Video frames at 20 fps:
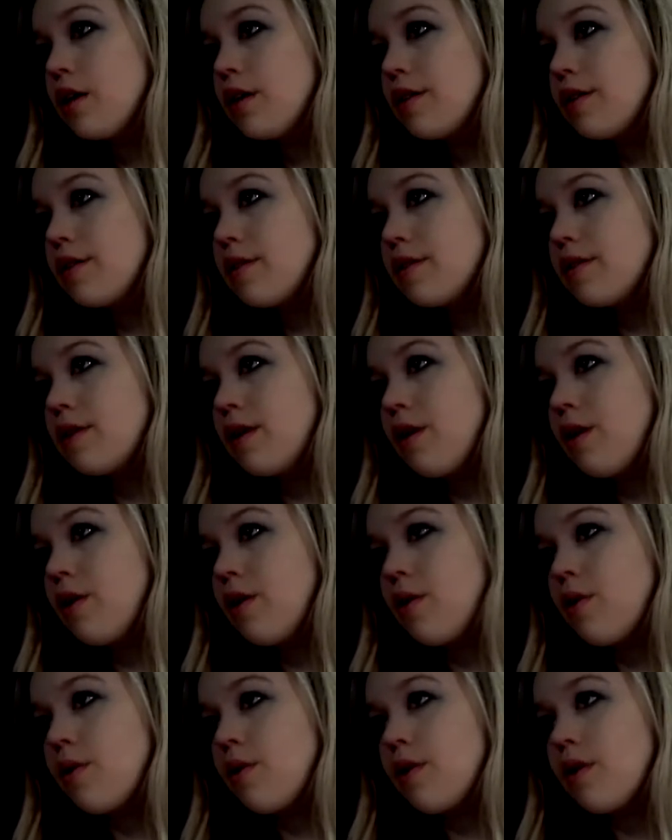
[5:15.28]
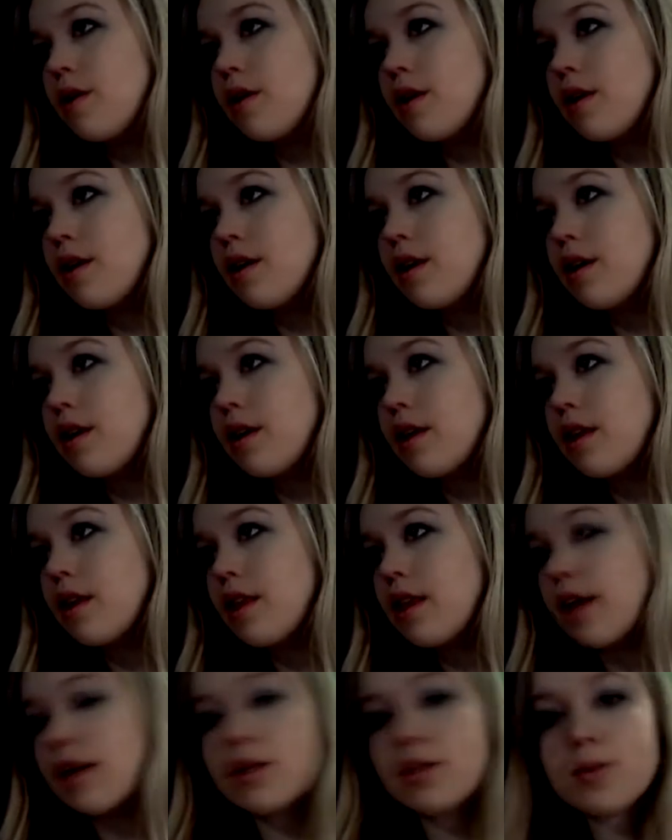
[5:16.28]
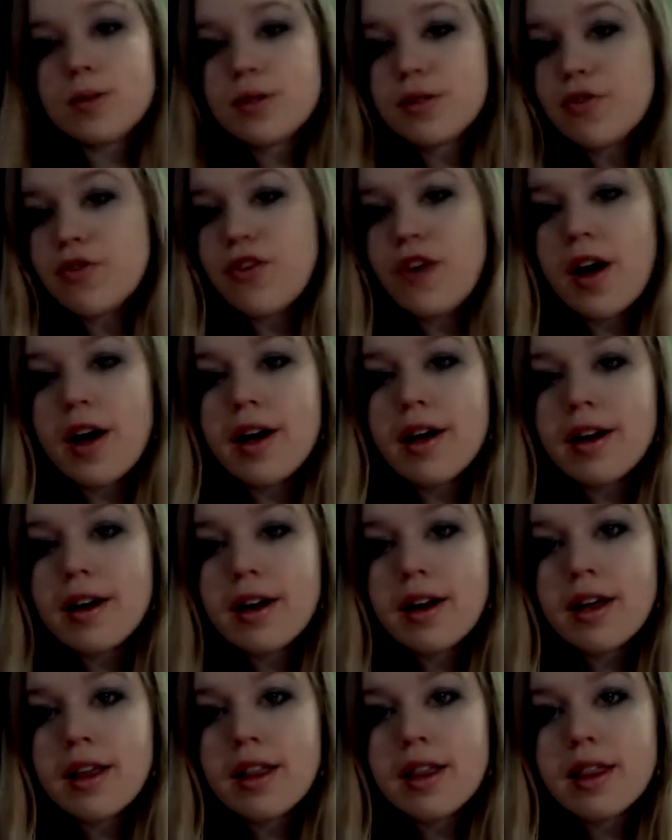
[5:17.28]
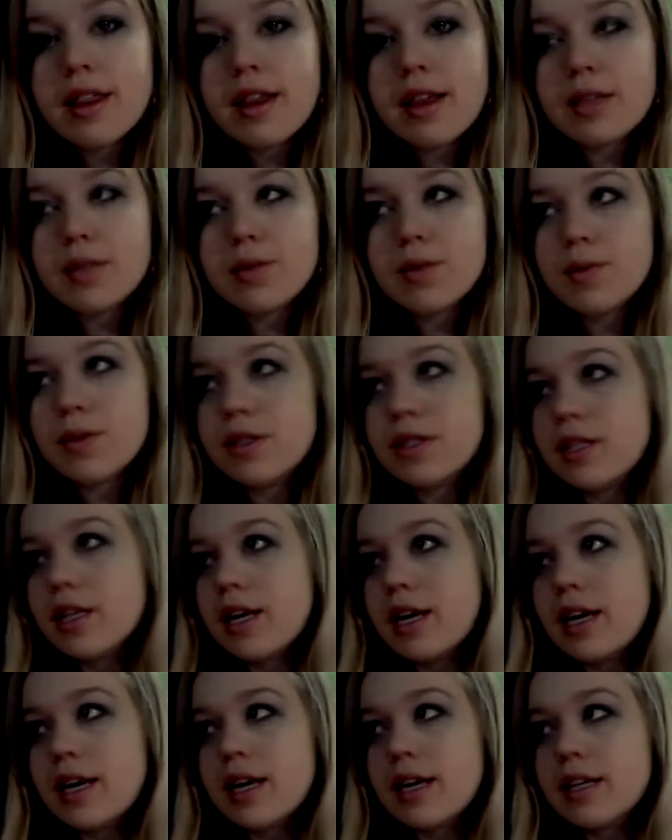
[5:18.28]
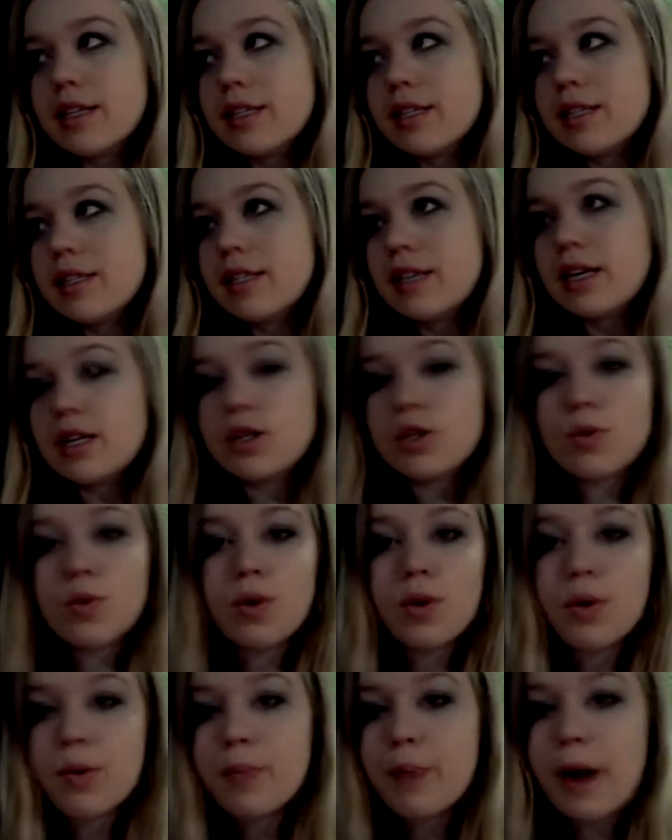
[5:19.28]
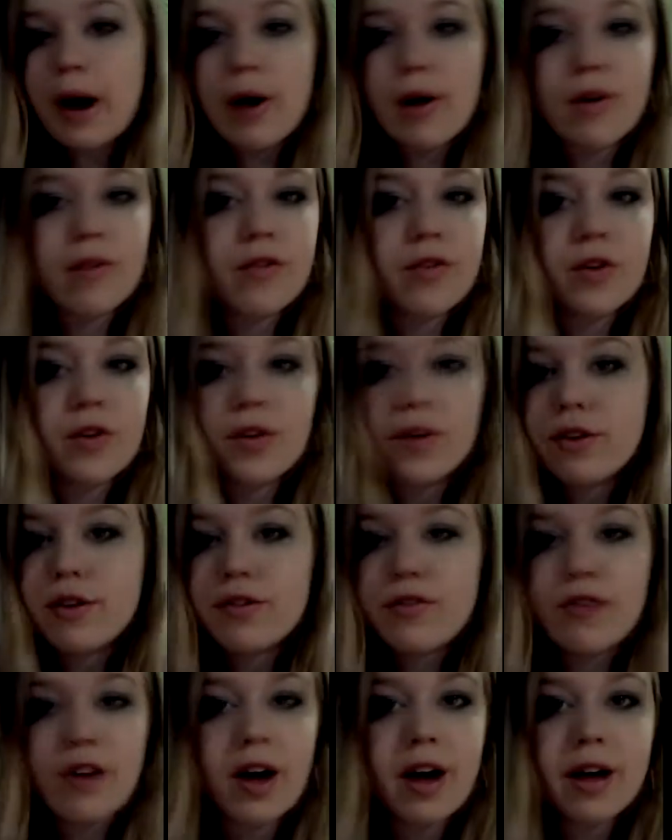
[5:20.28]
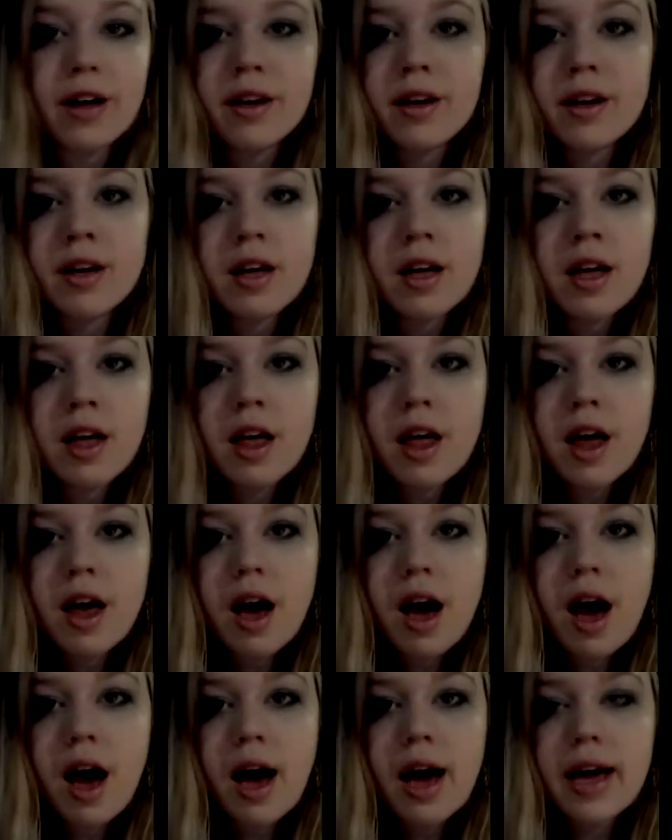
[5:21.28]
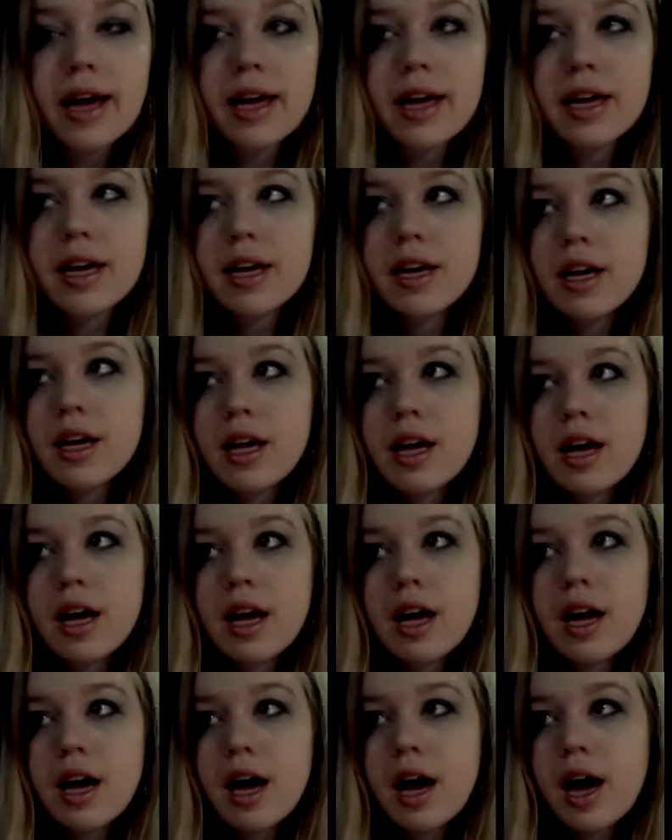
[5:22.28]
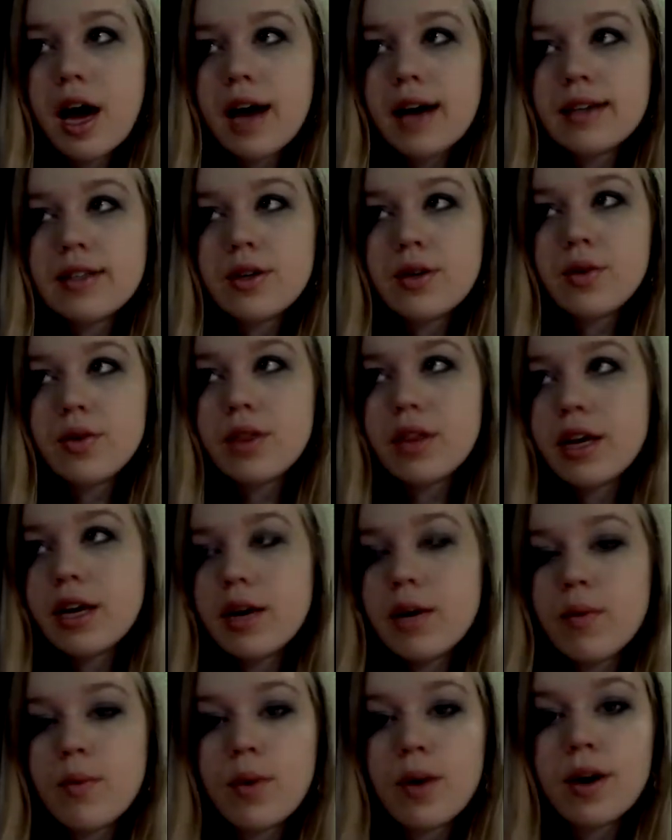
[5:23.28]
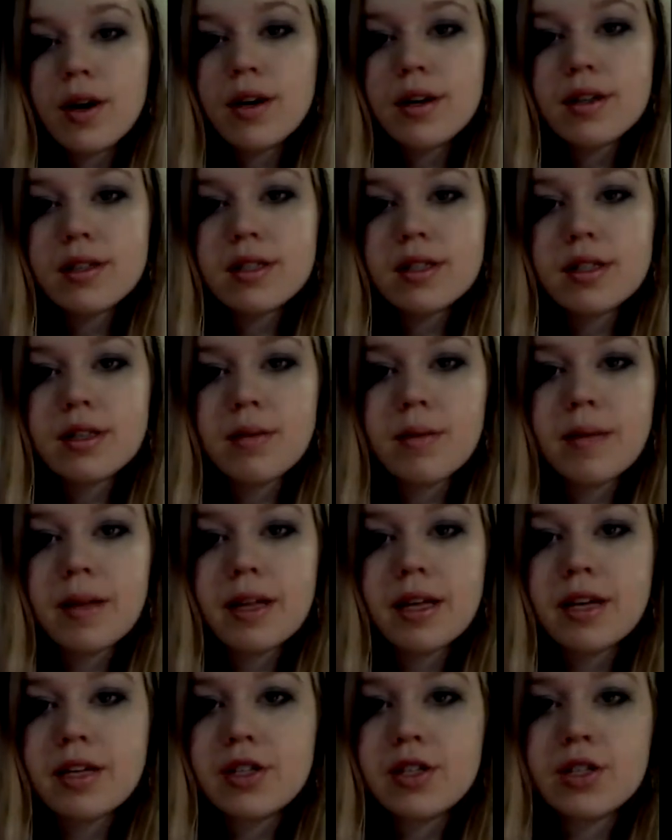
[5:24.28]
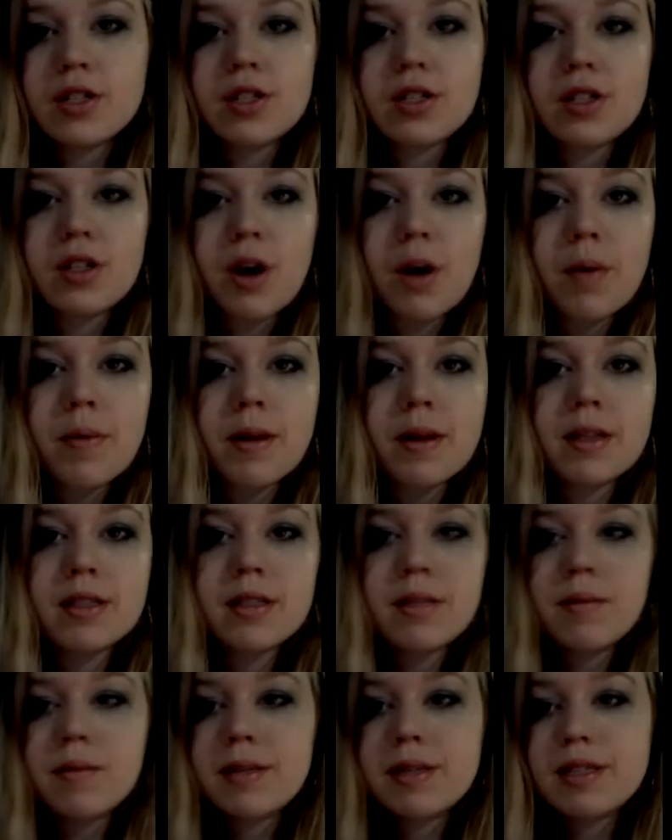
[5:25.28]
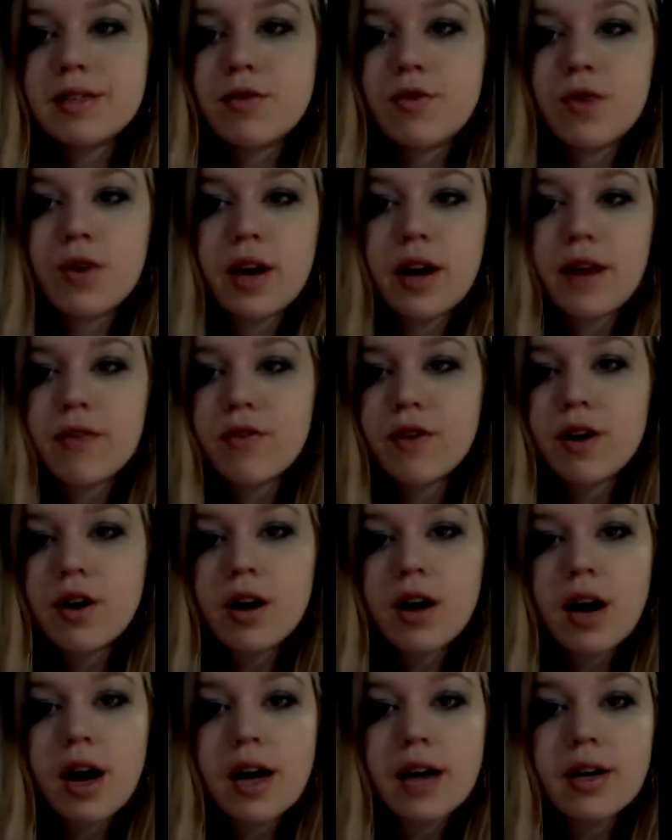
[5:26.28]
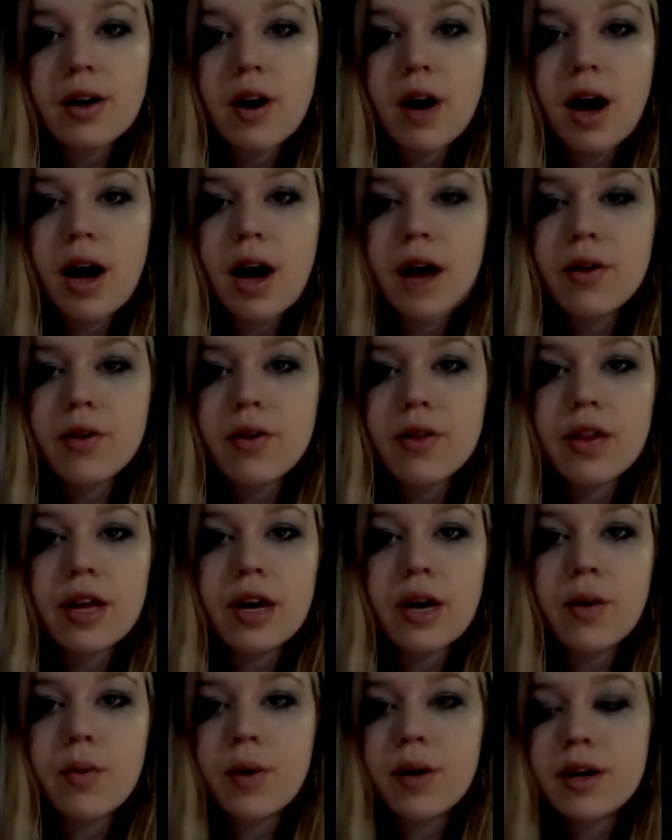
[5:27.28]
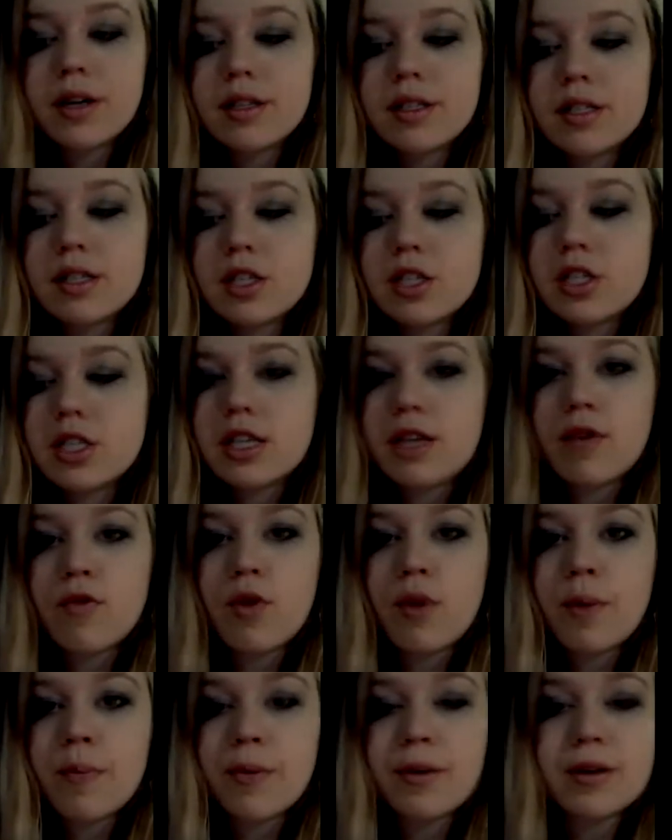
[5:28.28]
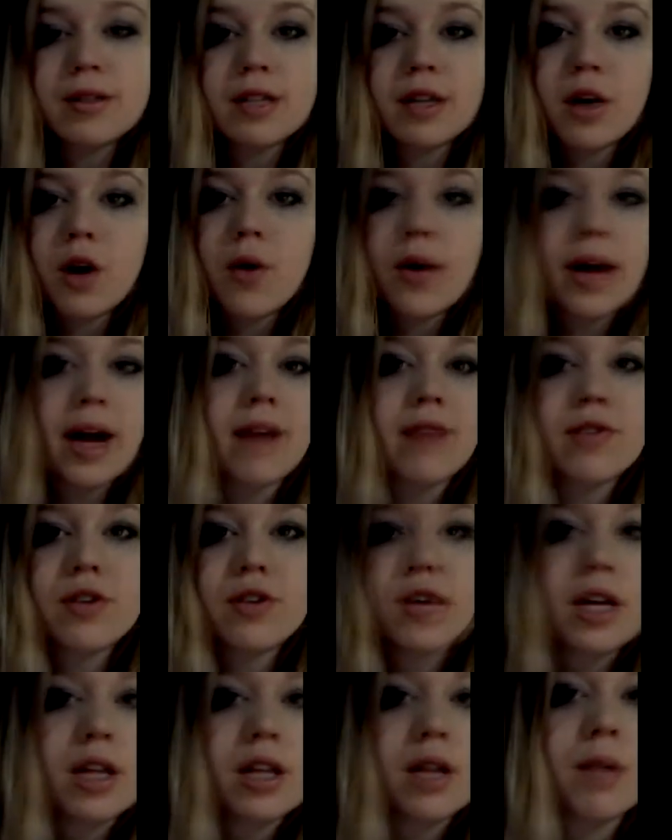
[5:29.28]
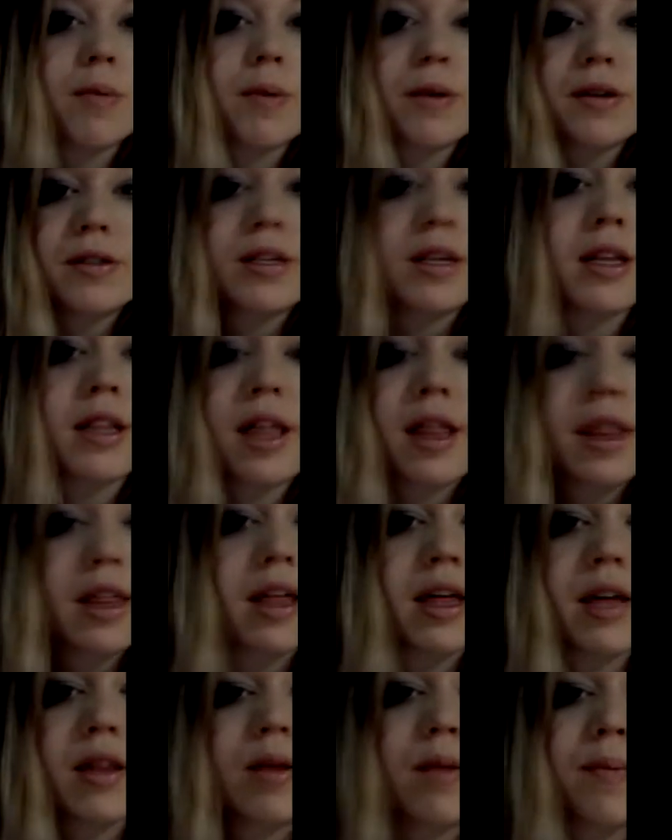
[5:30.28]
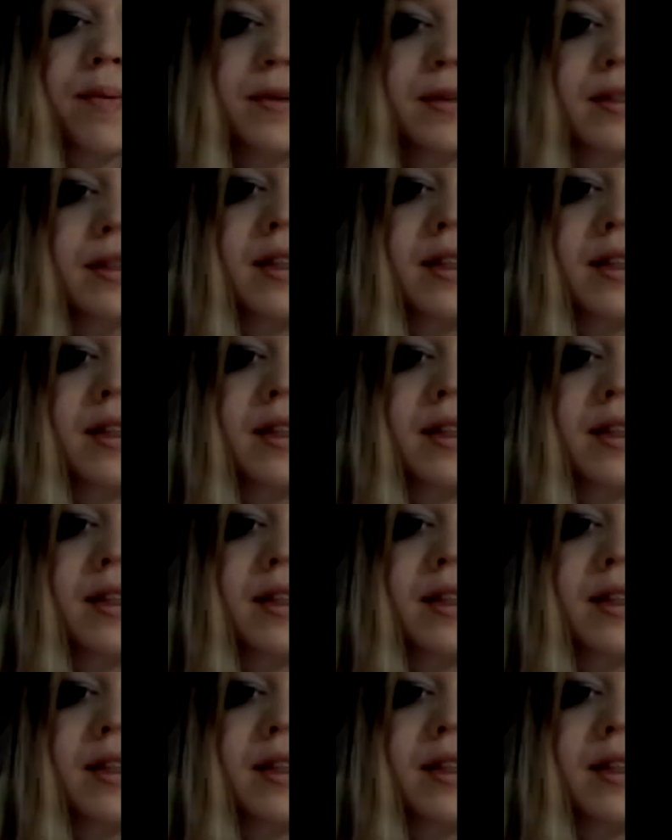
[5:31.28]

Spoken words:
So that's what's fun. That's what's like sexual and powerful and fun. I I don't think it works to be like just dominant, submissive, whatever. I don't think it works to just have one person going after the other person and the other person